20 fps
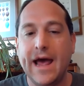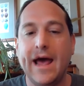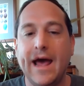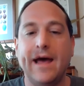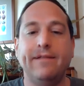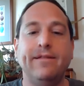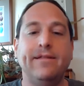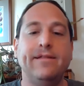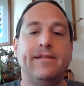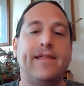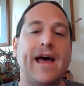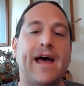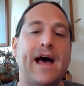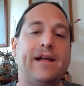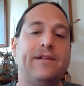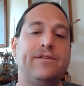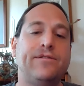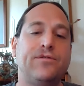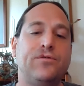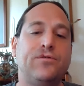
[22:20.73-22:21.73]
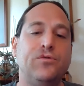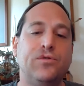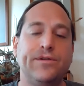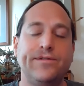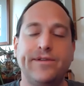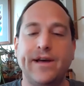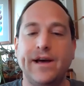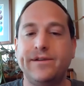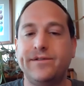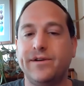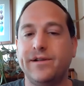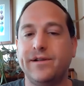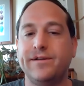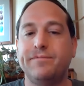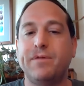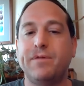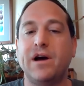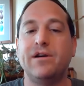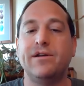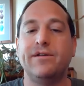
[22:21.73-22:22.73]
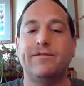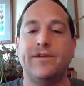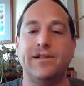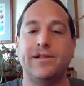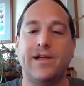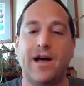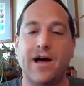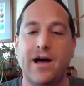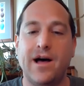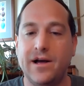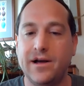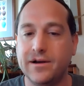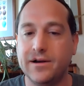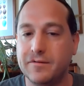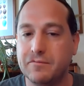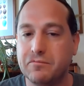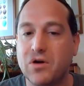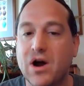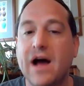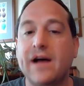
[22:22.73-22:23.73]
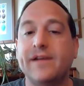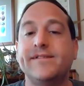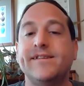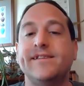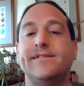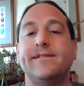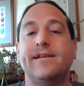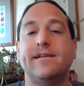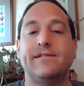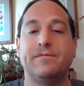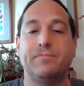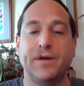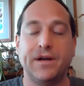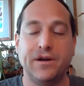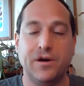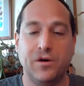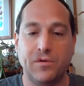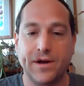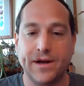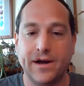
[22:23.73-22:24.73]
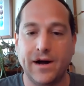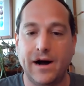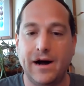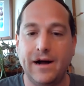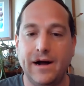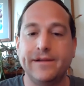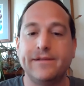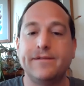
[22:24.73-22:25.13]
And that school schedule is part of a long process that's been going on.